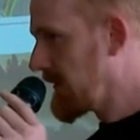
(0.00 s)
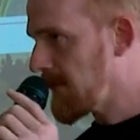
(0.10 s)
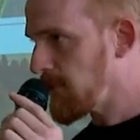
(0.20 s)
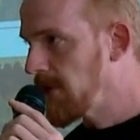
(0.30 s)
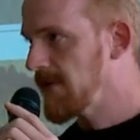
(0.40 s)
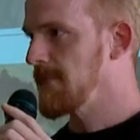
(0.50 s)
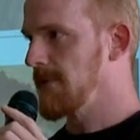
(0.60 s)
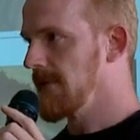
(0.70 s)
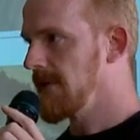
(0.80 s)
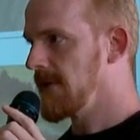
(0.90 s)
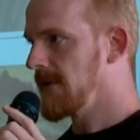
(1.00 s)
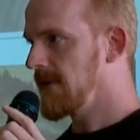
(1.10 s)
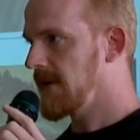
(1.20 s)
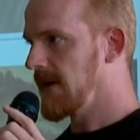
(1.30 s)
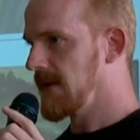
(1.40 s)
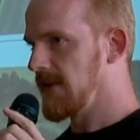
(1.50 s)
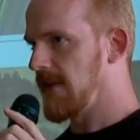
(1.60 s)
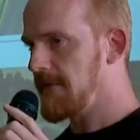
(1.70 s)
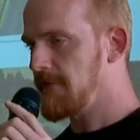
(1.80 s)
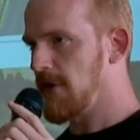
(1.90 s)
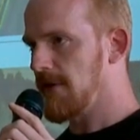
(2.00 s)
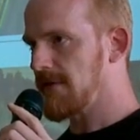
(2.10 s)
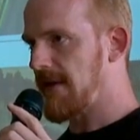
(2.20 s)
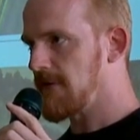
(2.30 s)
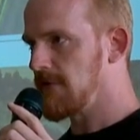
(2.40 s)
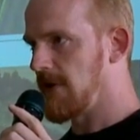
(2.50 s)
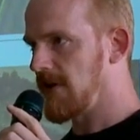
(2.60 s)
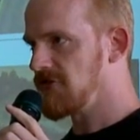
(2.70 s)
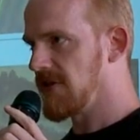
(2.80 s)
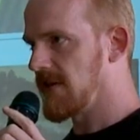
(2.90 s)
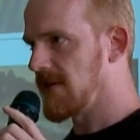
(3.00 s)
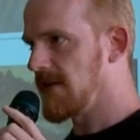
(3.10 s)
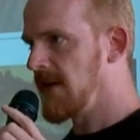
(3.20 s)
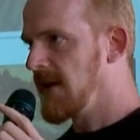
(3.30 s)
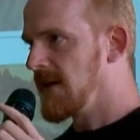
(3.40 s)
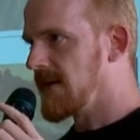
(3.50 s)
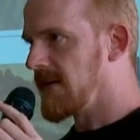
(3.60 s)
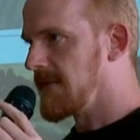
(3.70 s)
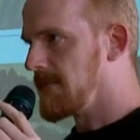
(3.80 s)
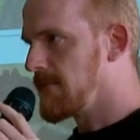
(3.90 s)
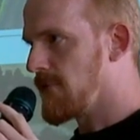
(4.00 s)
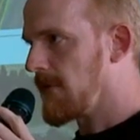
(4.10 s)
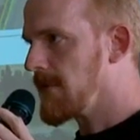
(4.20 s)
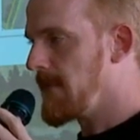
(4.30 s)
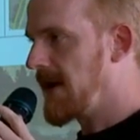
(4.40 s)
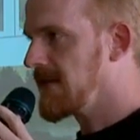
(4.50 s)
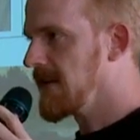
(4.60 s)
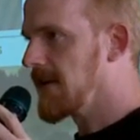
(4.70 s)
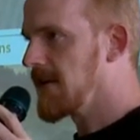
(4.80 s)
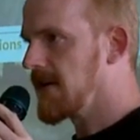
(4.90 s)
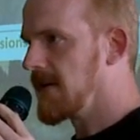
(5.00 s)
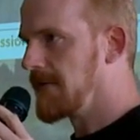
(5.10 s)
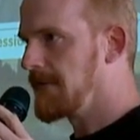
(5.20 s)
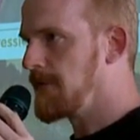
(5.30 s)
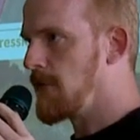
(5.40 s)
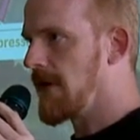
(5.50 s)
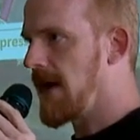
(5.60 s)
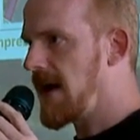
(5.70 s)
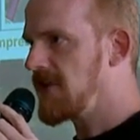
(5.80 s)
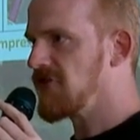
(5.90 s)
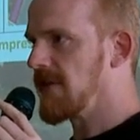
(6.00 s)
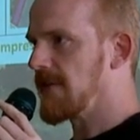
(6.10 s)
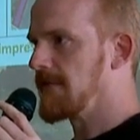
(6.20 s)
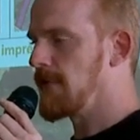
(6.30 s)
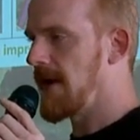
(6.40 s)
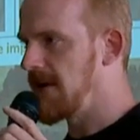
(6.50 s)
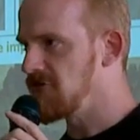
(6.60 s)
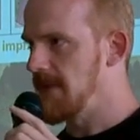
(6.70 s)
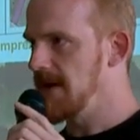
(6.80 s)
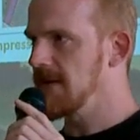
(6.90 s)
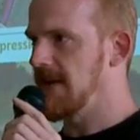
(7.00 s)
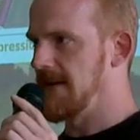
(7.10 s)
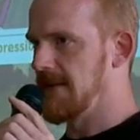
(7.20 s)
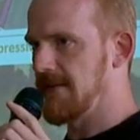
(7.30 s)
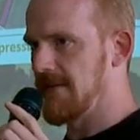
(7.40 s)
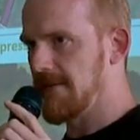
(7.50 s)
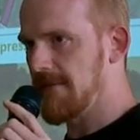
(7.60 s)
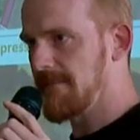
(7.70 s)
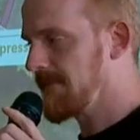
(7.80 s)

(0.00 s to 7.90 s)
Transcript: visible, and therefore psychological problematic for hedges and for hedge maintenances.